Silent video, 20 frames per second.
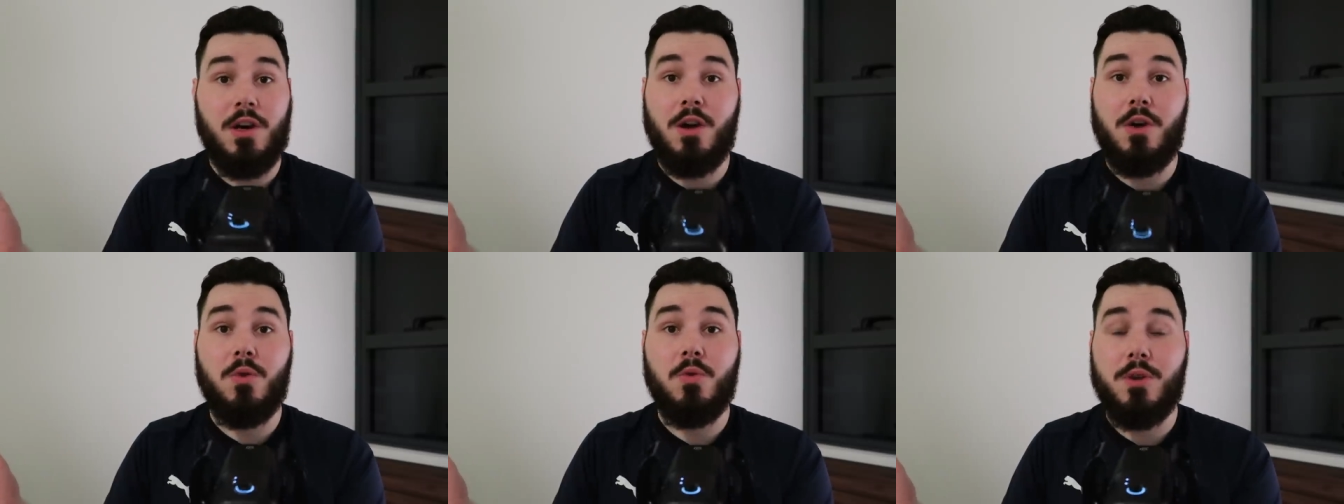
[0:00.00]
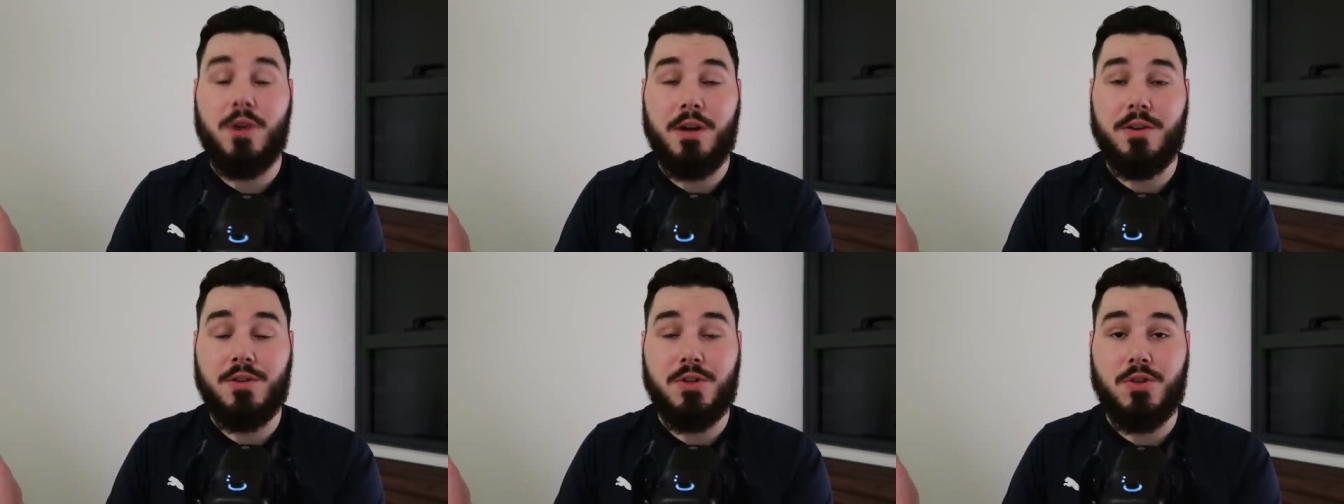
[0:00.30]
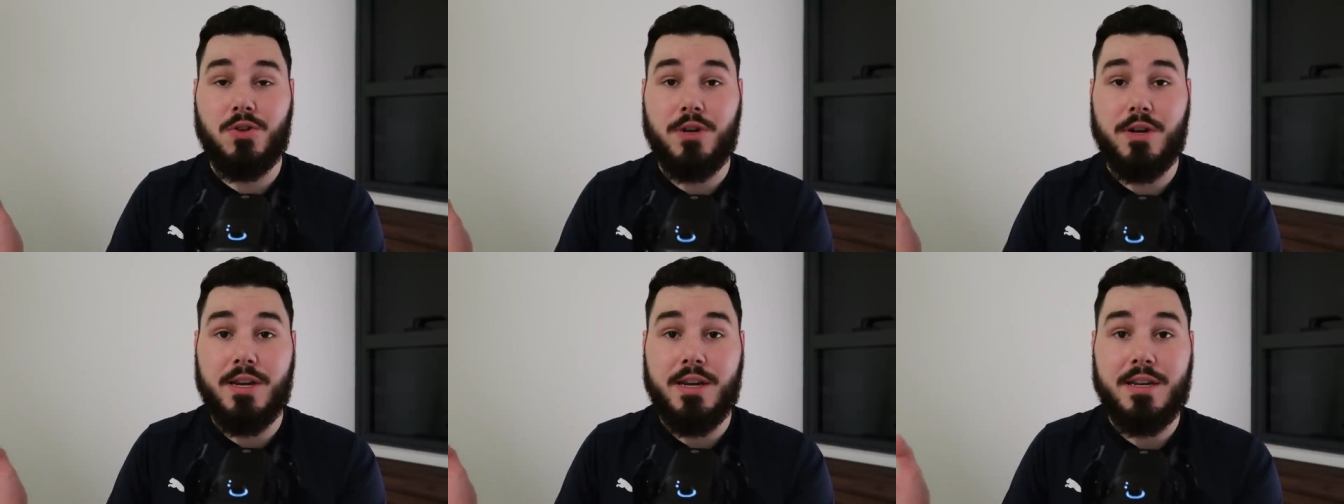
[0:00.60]
whole
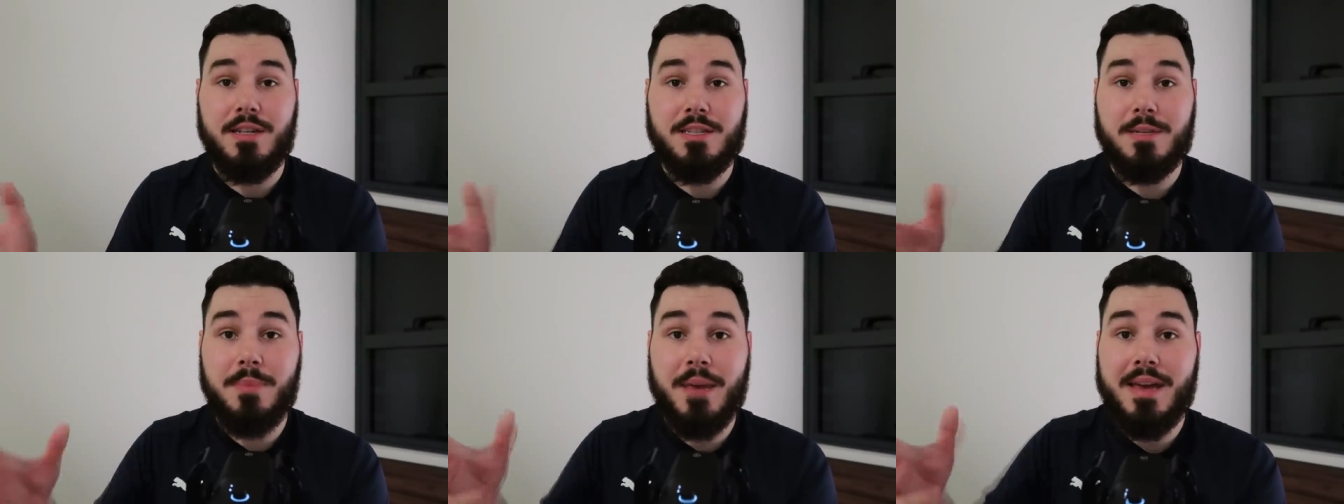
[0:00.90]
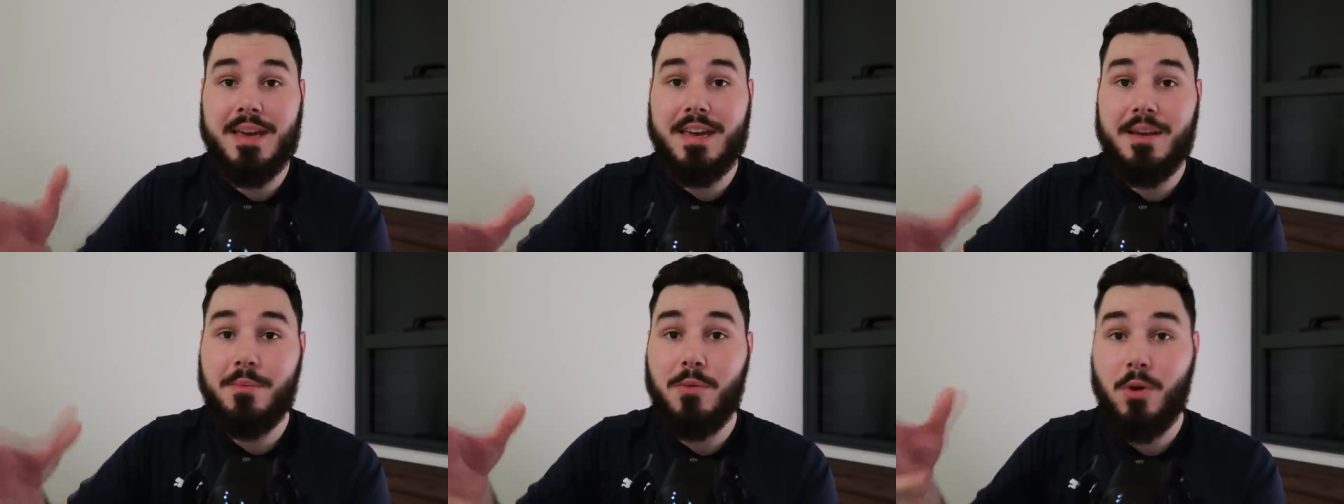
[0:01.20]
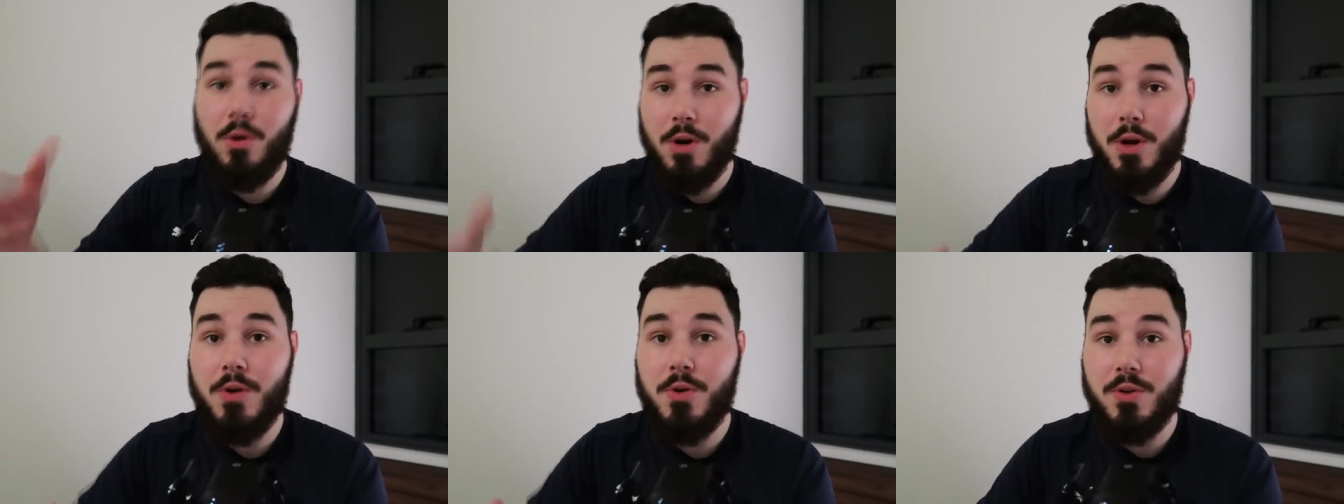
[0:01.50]
country to make it
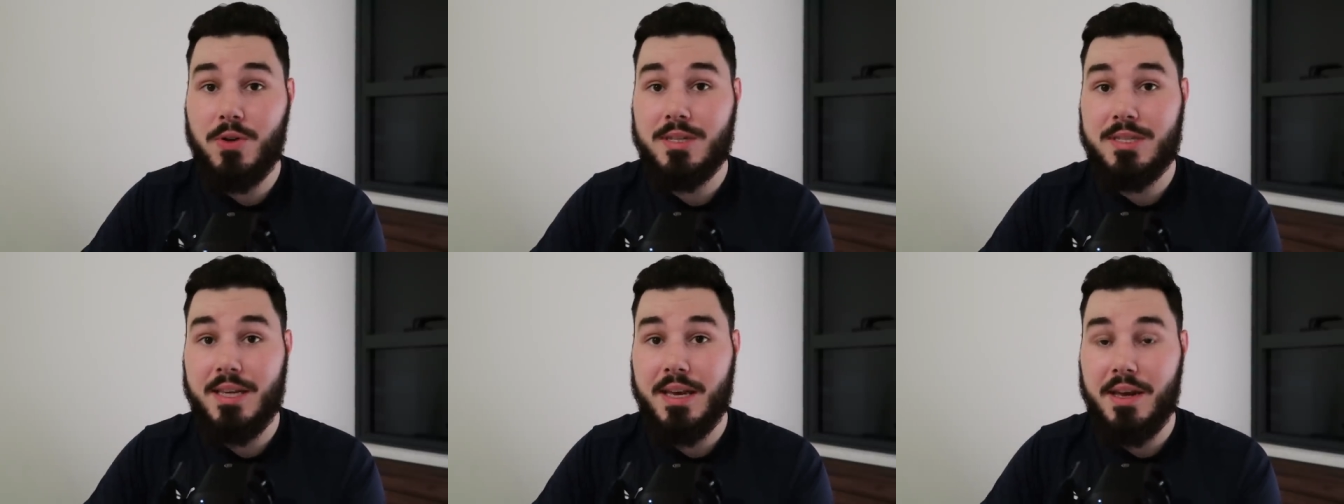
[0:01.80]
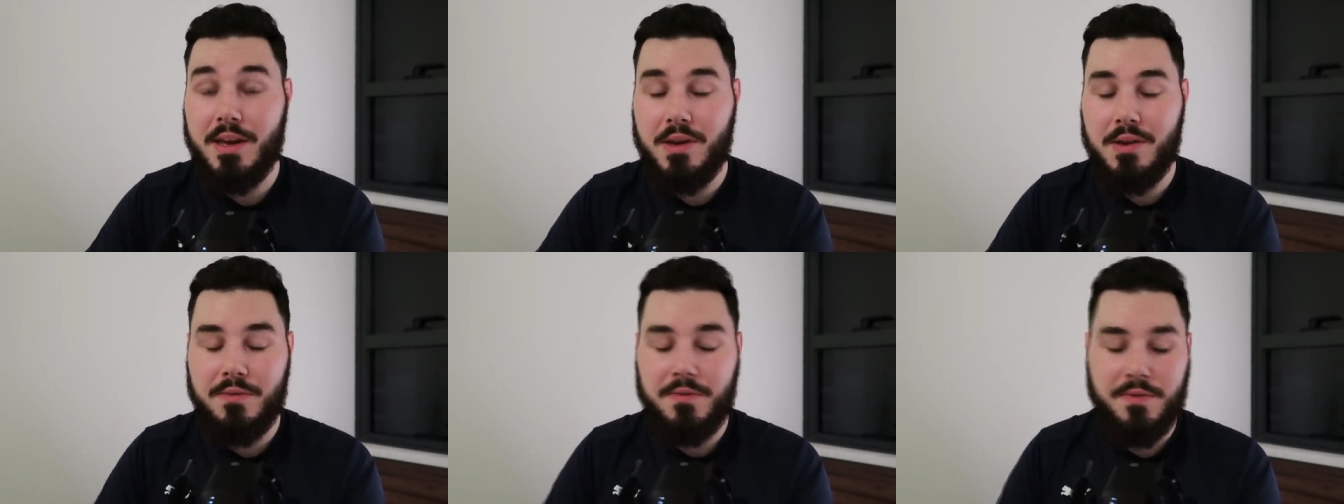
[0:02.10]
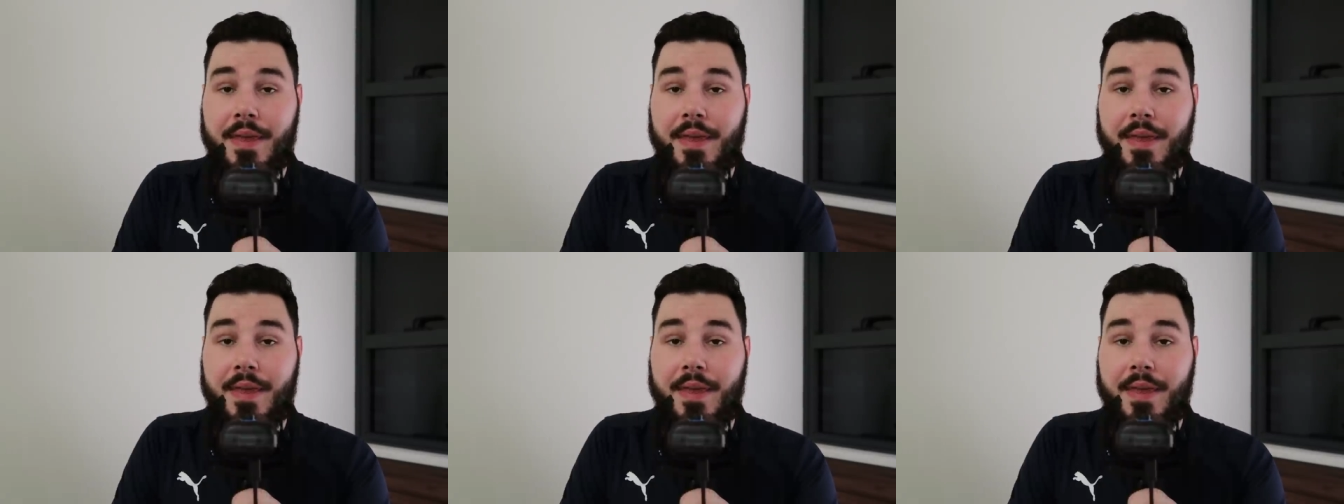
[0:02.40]
more lucrative.